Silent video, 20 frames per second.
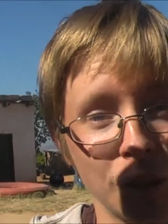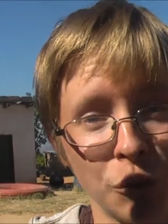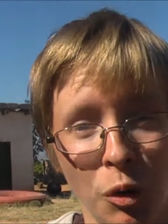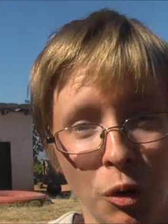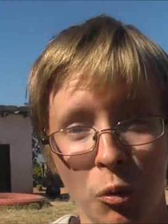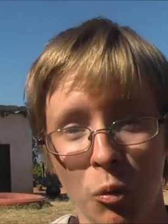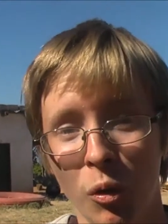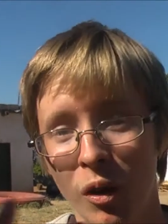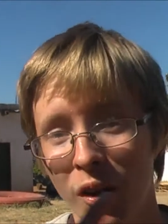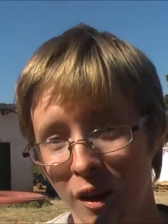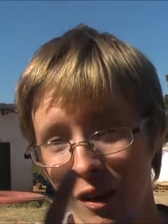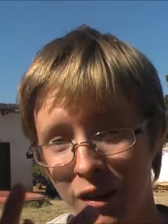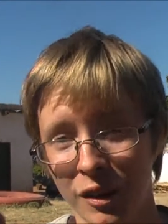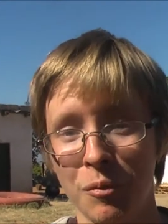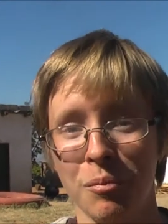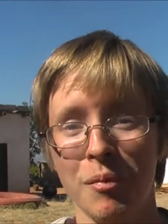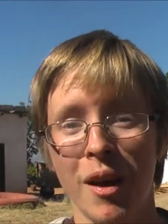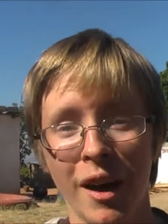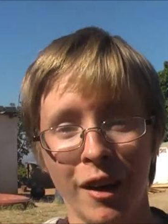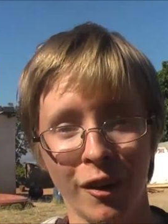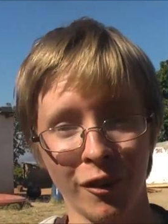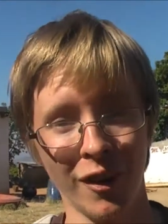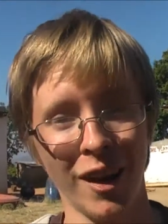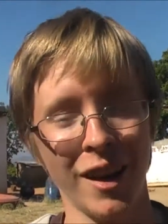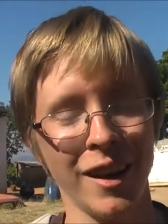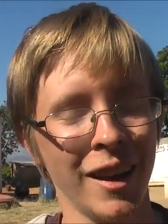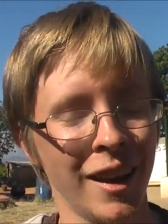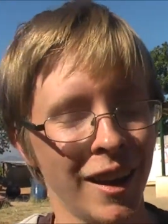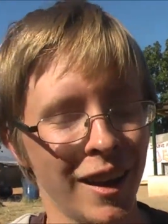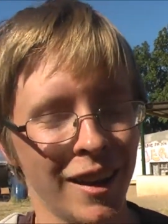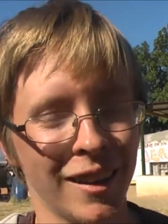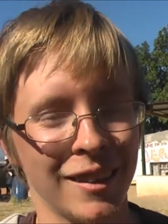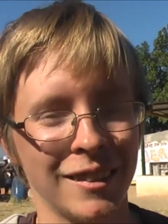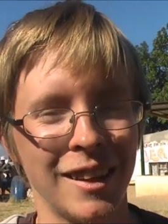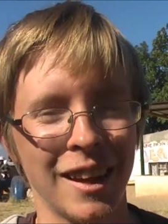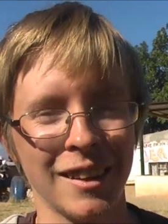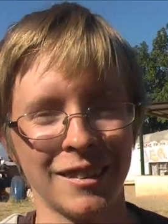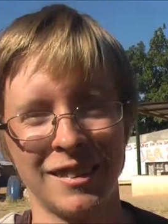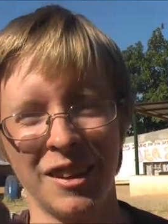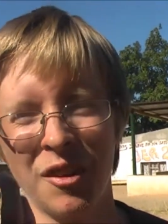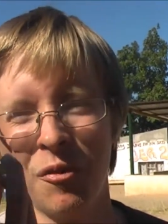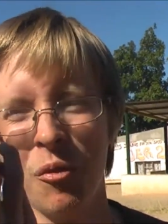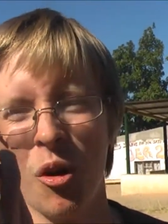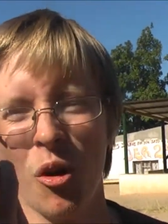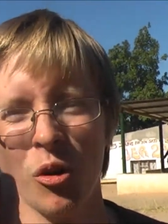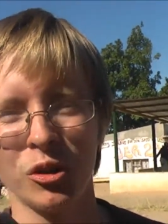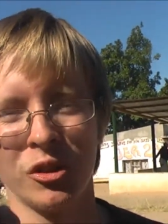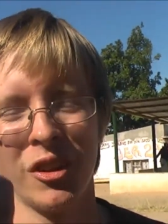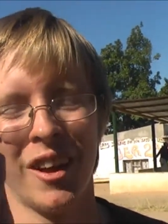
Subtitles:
they were one heart and mind, right? That's the most